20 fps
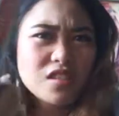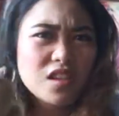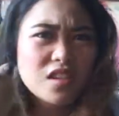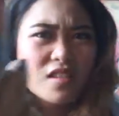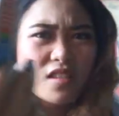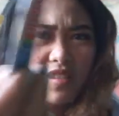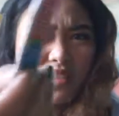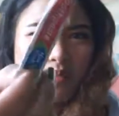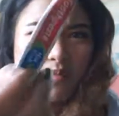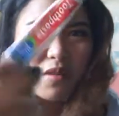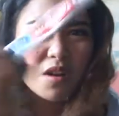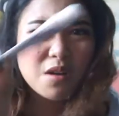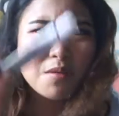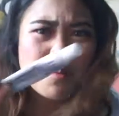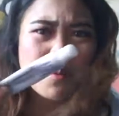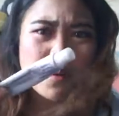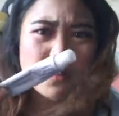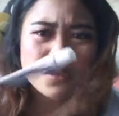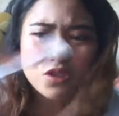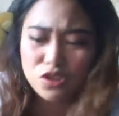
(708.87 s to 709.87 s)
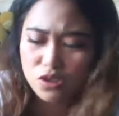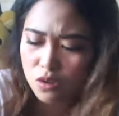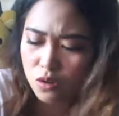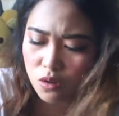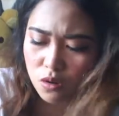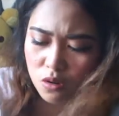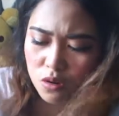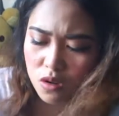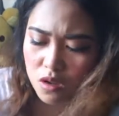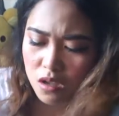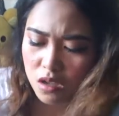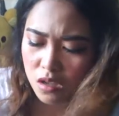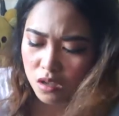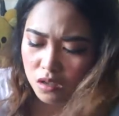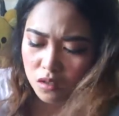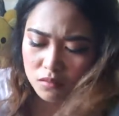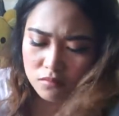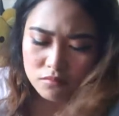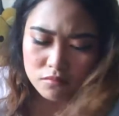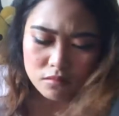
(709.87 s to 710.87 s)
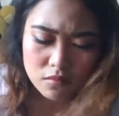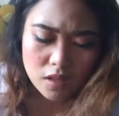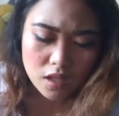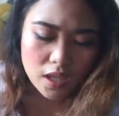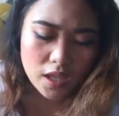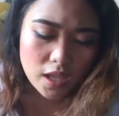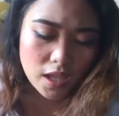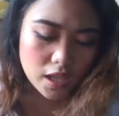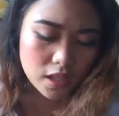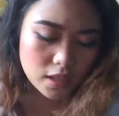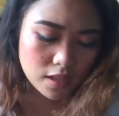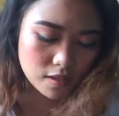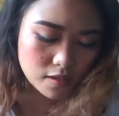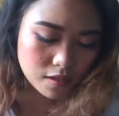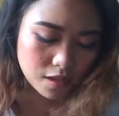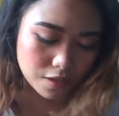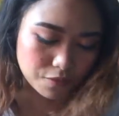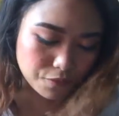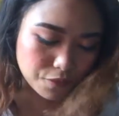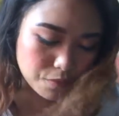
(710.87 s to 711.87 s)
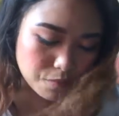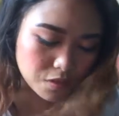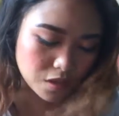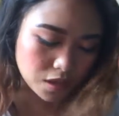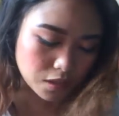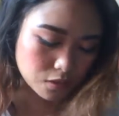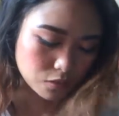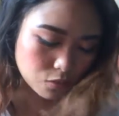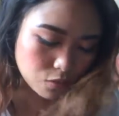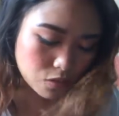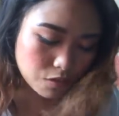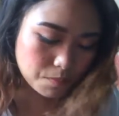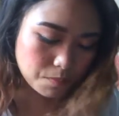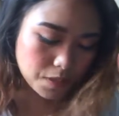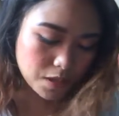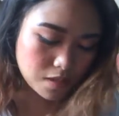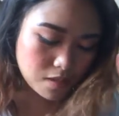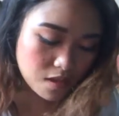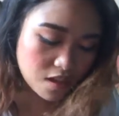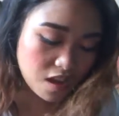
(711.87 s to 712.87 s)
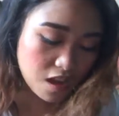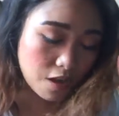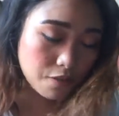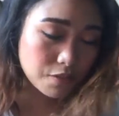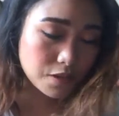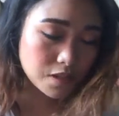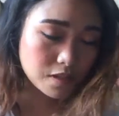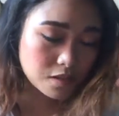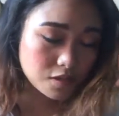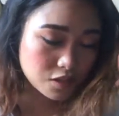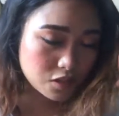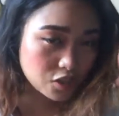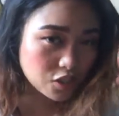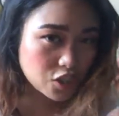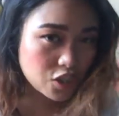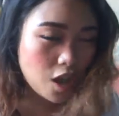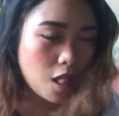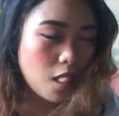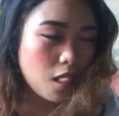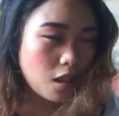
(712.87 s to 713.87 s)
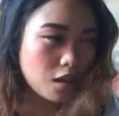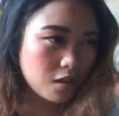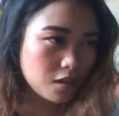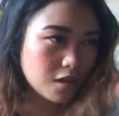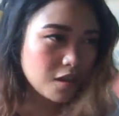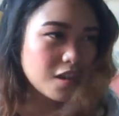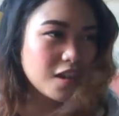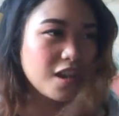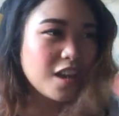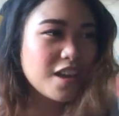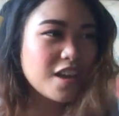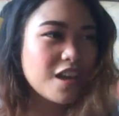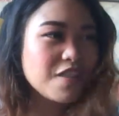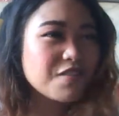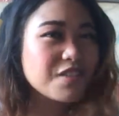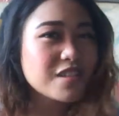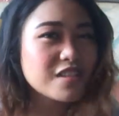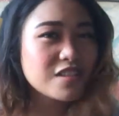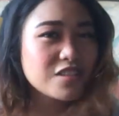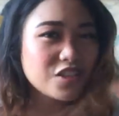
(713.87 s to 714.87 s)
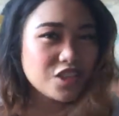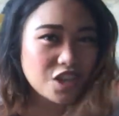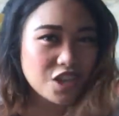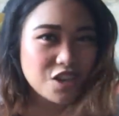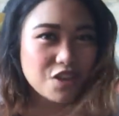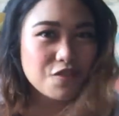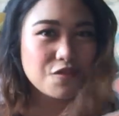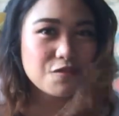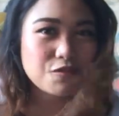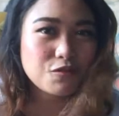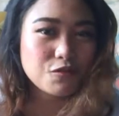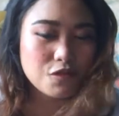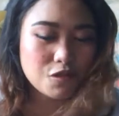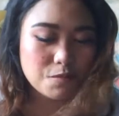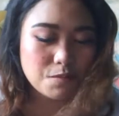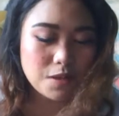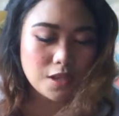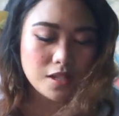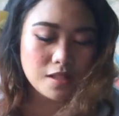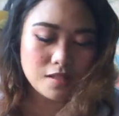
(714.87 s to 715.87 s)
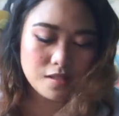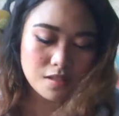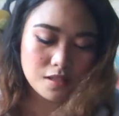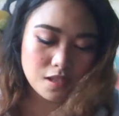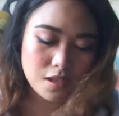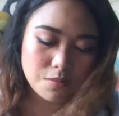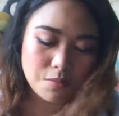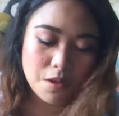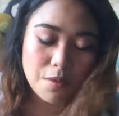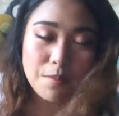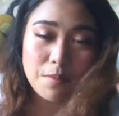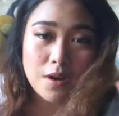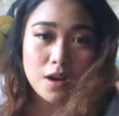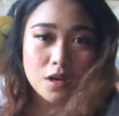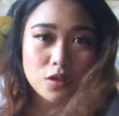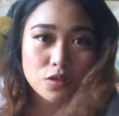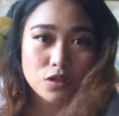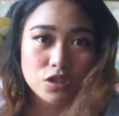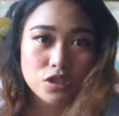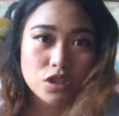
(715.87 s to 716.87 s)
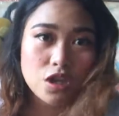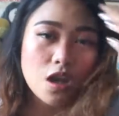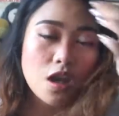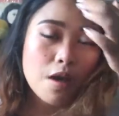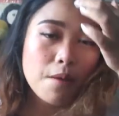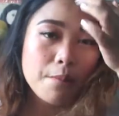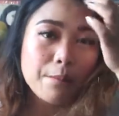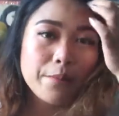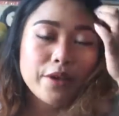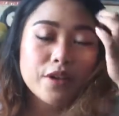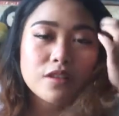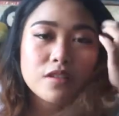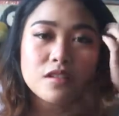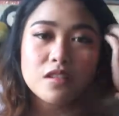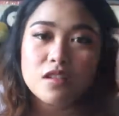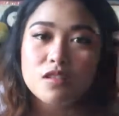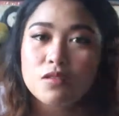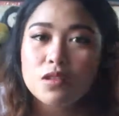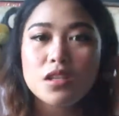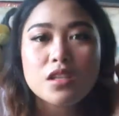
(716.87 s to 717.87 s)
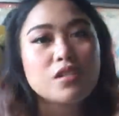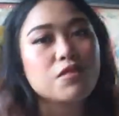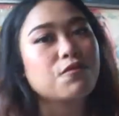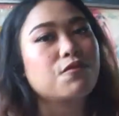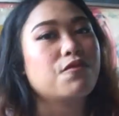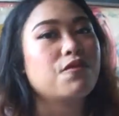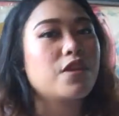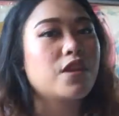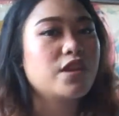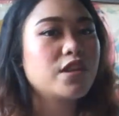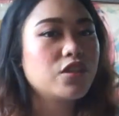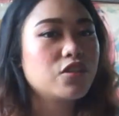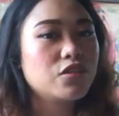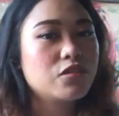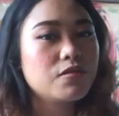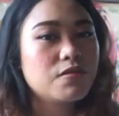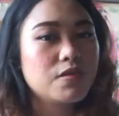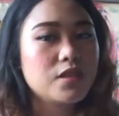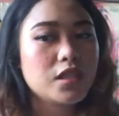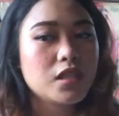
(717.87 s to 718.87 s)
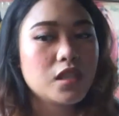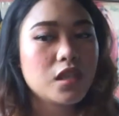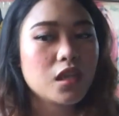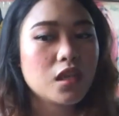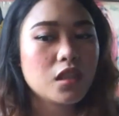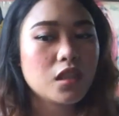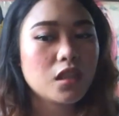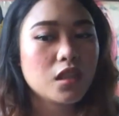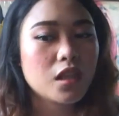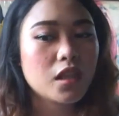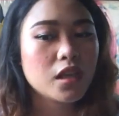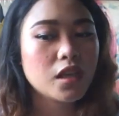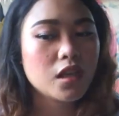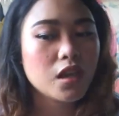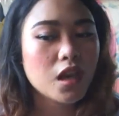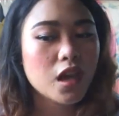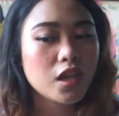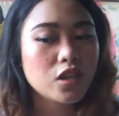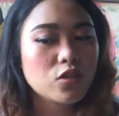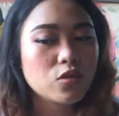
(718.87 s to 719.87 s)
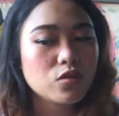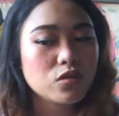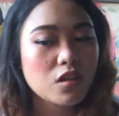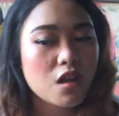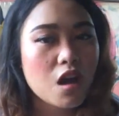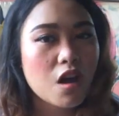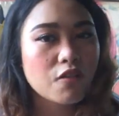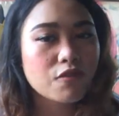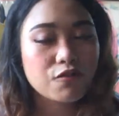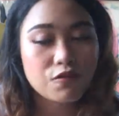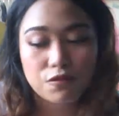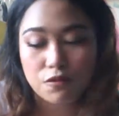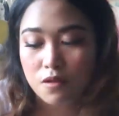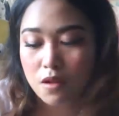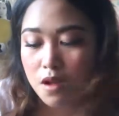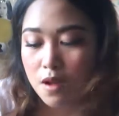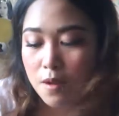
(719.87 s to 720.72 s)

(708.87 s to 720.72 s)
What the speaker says: sa isa sa mga pouch ko. And aside from that toothpaste, I have a sachet. I have a sachet of toothpaste in my pouch because this one is very convenient. Like, I don't have